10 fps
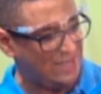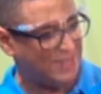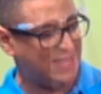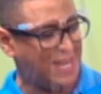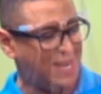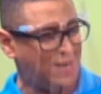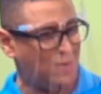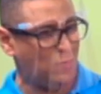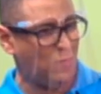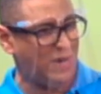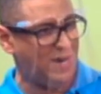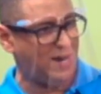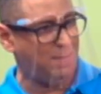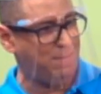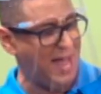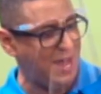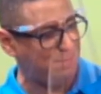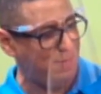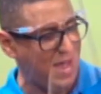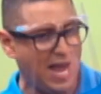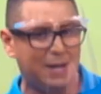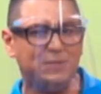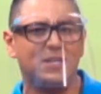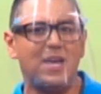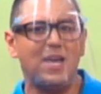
there were bagpipes,